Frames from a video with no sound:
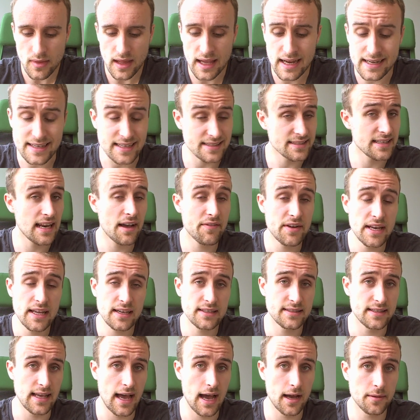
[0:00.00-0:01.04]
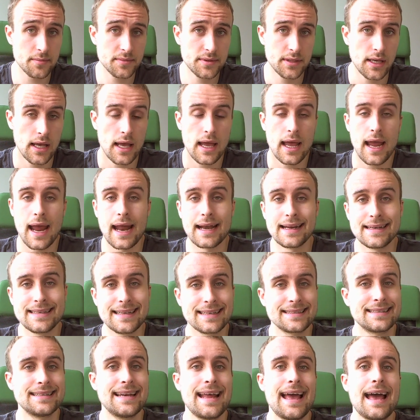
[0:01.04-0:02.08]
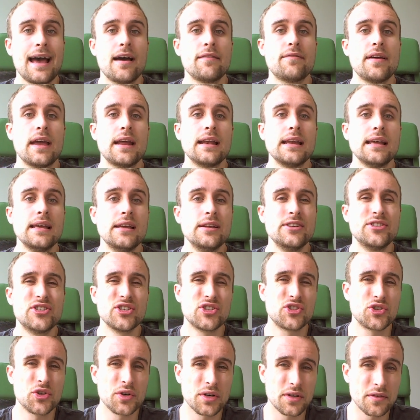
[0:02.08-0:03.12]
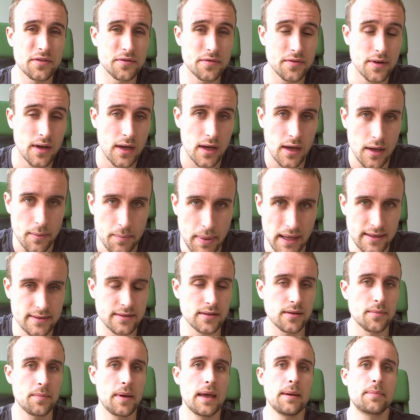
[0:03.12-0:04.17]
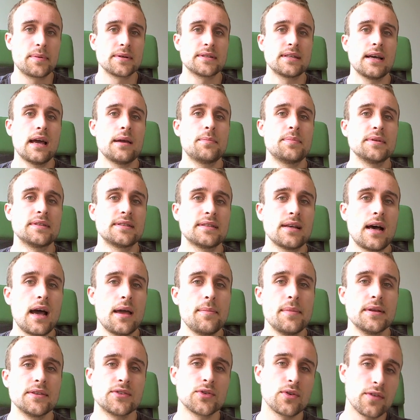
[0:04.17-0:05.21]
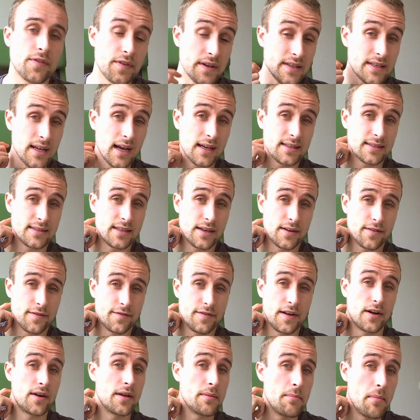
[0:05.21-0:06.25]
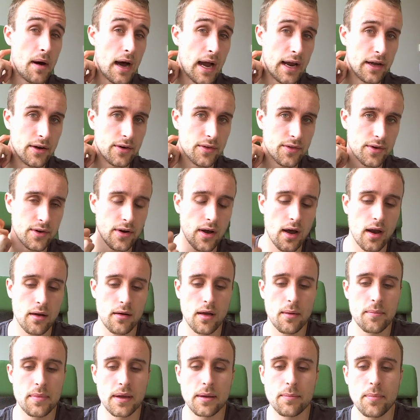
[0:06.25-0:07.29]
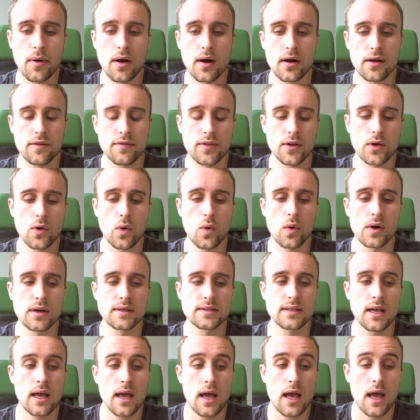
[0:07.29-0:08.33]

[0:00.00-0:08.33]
It doesn't have any exams, and it doesn't have any just sort of pencil and paper type assignments, or if it does, they're very minor. They're not a big part of the course.